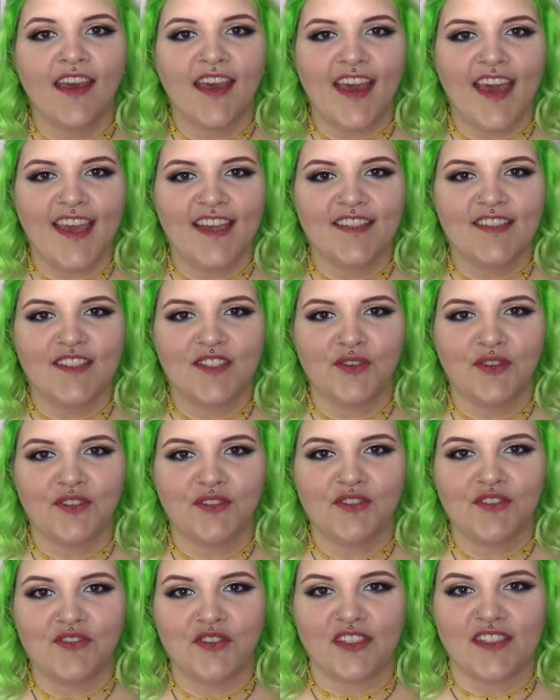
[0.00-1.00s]
Hey, it's Sue in
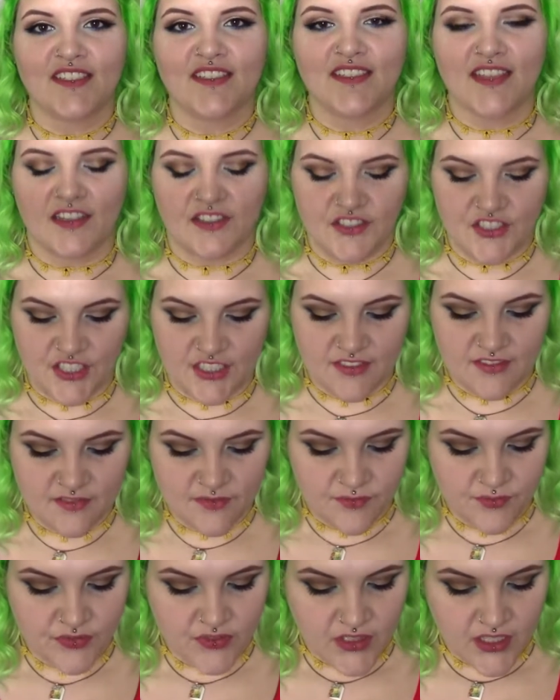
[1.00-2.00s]
the restricted
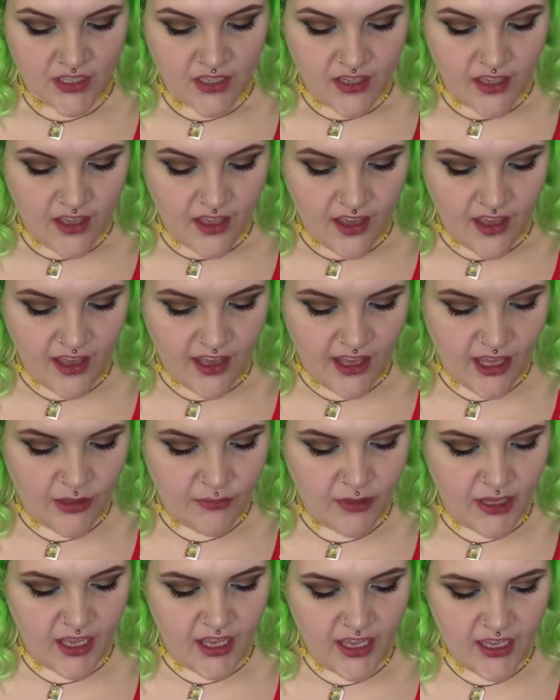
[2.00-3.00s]
section.
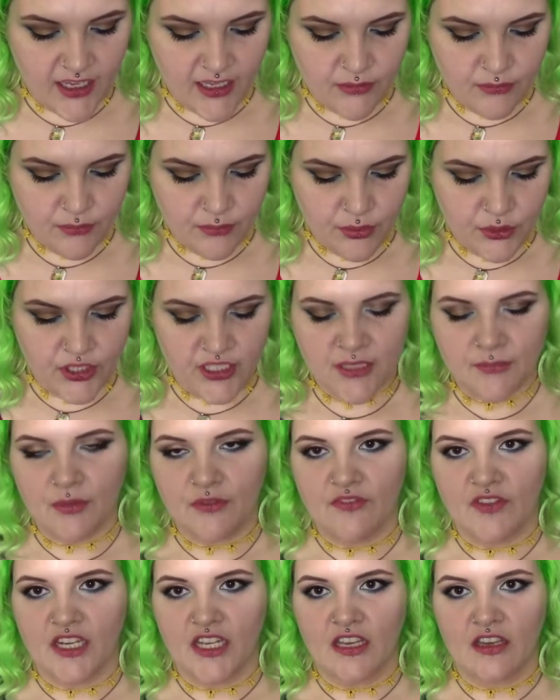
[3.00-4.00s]
I'm putting up
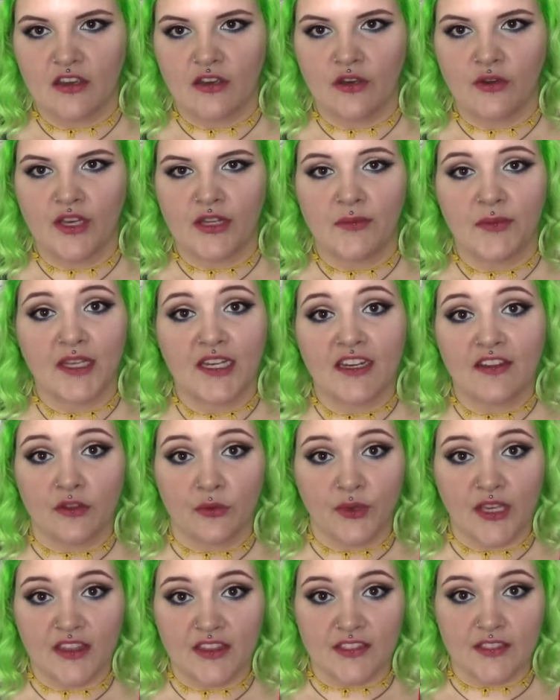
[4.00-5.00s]
a video at the beginning of
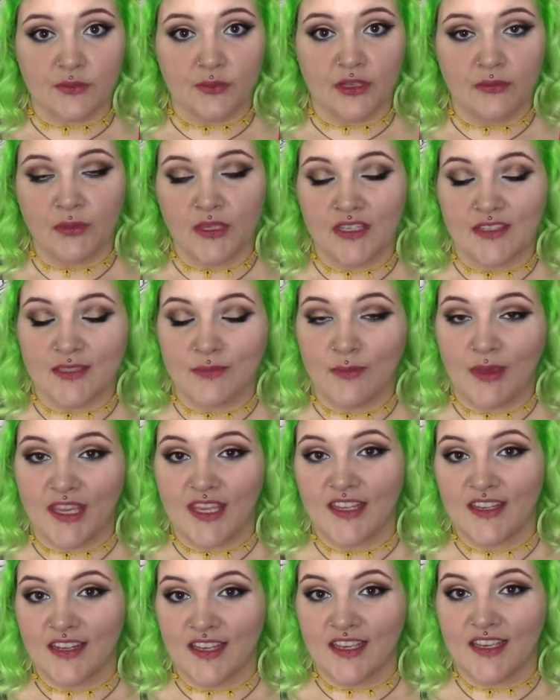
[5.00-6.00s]
the week this week because
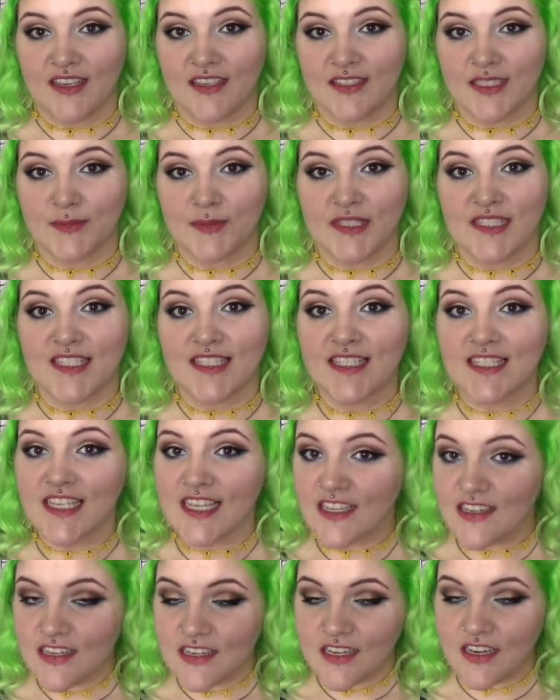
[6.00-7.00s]
Megan has been
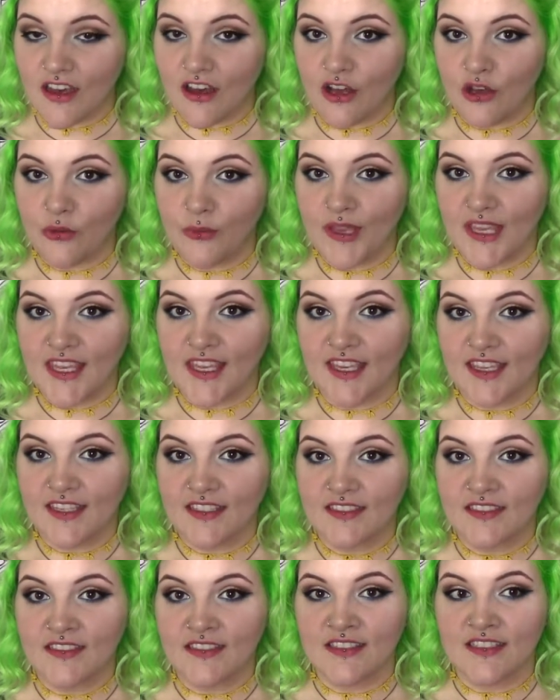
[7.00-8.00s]
sick all
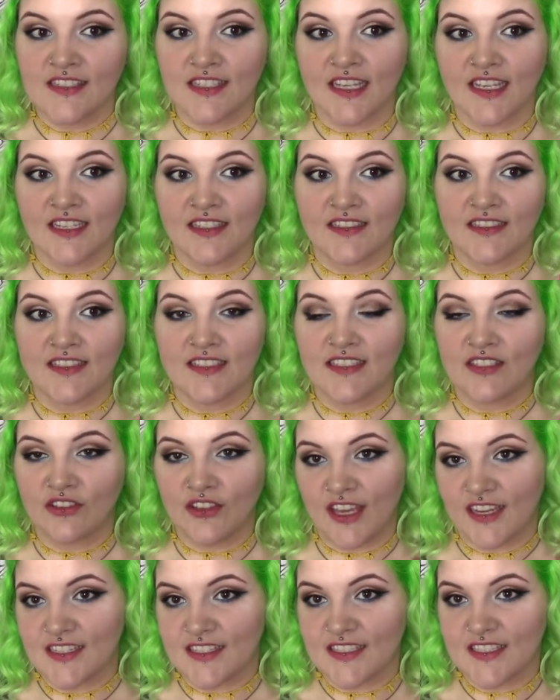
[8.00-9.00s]
weekend and is still
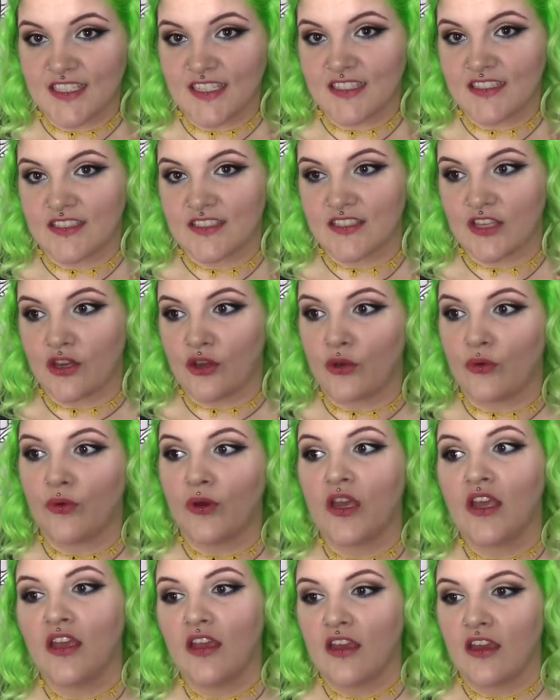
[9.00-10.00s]
kind of sick,
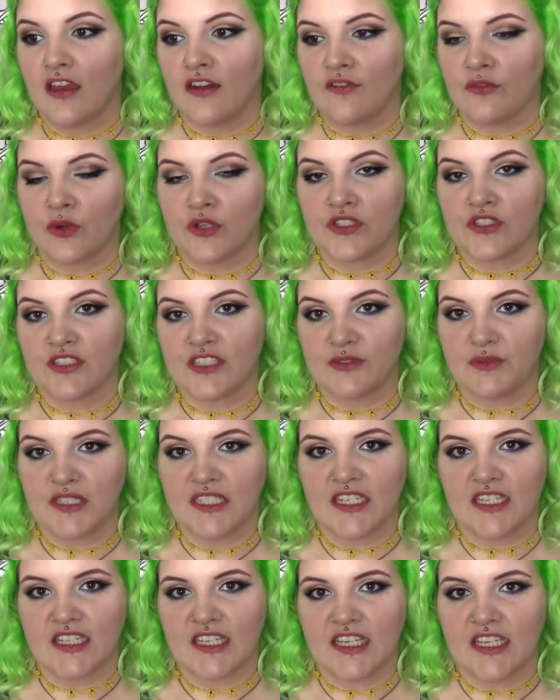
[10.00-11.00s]
so unfortunately we
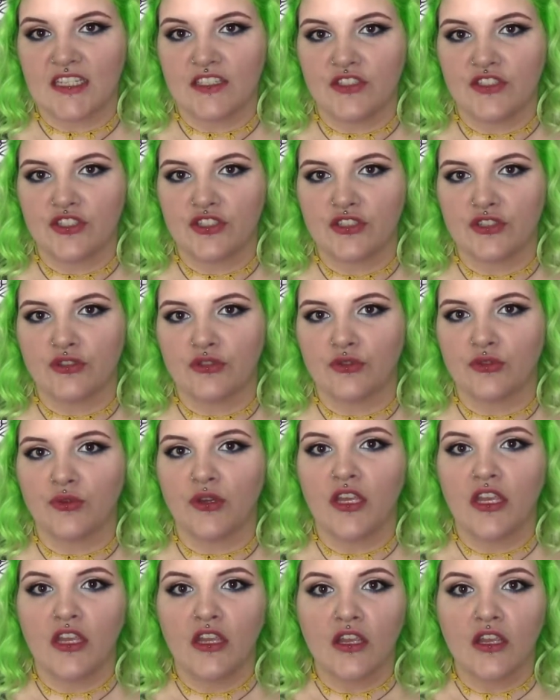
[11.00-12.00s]
didn't get to